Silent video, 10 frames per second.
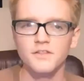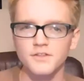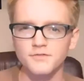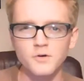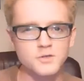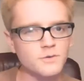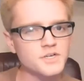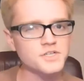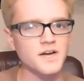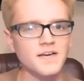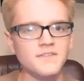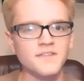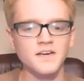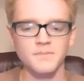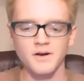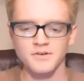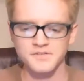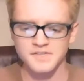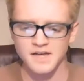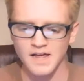The first question I can think about
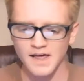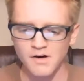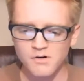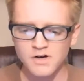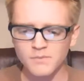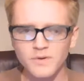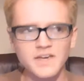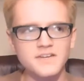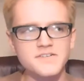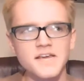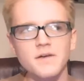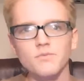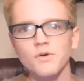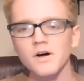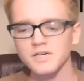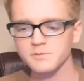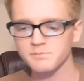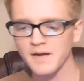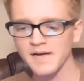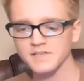is, how come we can date rocks
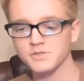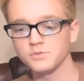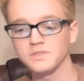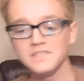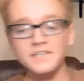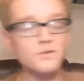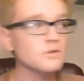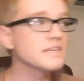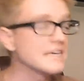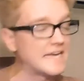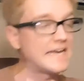back to literally